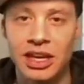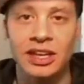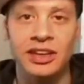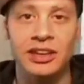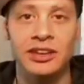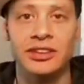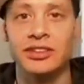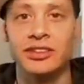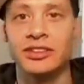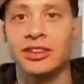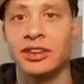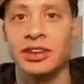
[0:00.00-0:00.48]

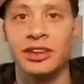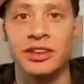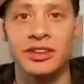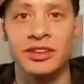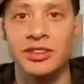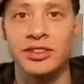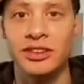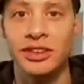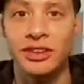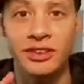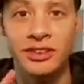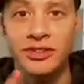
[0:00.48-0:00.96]
His,
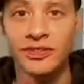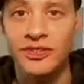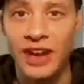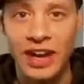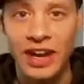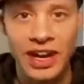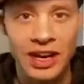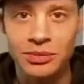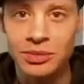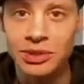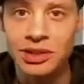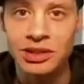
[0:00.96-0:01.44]
his, his
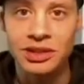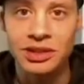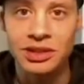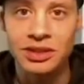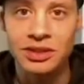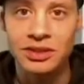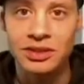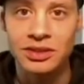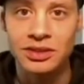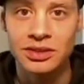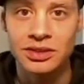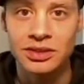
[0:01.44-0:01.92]
family,
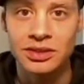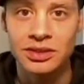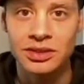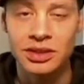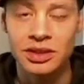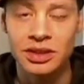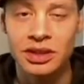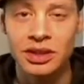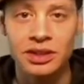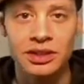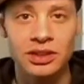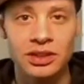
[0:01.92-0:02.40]

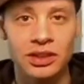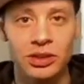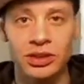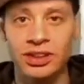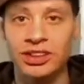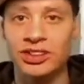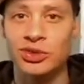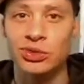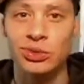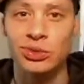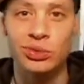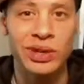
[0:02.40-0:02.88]
you know,
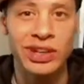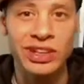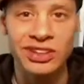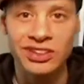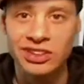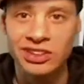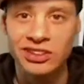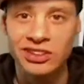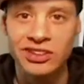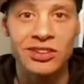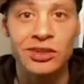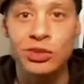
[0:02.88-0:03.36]
his
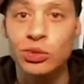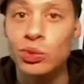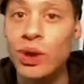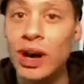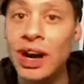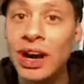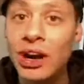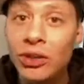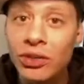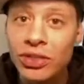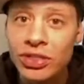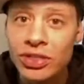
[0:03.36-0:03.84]
riches, his
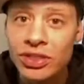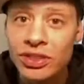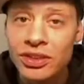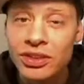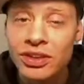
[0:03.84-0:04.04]
wealth,